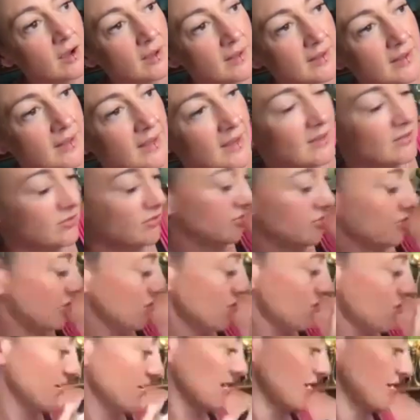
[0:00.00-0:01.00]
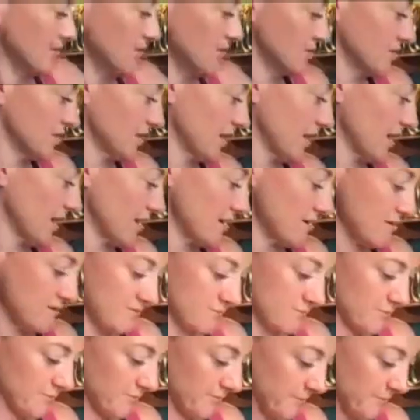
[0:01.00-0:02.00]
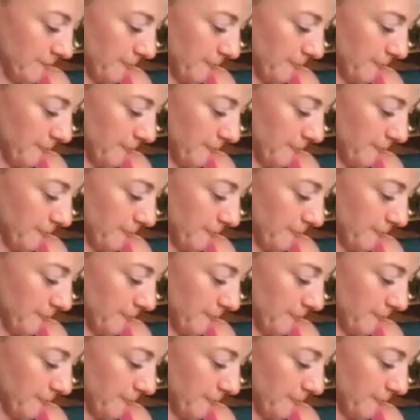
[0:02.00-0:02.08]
I can show you the hills again.